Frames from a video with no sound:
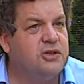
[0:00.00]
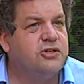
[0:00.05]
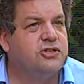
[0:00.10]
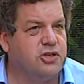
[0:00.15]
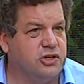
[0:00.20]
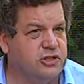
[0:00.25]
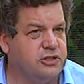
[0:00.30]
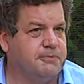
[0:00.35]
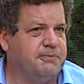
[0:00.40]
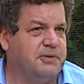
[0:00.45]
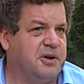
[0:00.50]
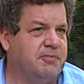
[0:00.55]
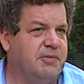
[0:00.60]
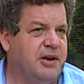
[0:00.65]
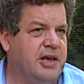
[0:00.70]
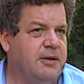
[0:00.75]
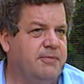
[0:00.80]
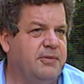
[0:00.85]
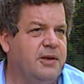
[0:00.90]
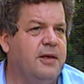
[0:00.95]
Madeira could
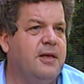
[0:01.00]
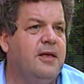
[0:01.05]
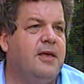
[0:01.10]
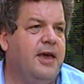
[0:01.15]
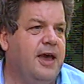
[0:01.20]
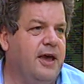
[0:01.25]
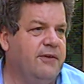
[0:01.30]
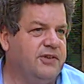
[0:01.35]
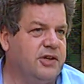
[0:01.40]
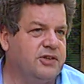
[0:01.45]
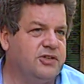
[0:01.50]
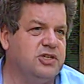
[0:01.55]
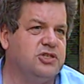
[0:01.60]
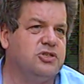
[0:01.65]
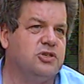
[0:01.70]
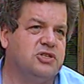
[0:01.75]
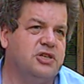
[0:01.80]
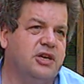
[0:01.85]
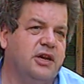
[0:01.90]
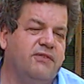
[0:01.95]
become a focal point
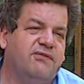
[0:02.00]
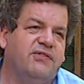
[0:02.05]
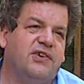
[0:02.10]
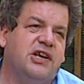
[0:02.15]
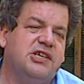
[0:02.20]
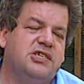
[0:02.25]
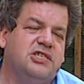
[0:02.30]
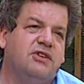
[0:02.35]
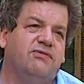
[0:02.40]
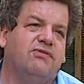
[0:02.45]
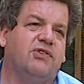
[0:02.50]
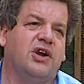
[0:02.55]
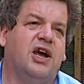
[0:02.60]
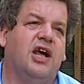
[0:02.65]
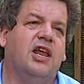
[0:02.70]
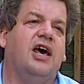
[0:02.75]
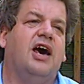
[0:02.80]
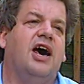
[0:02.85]
for all the paedophiles.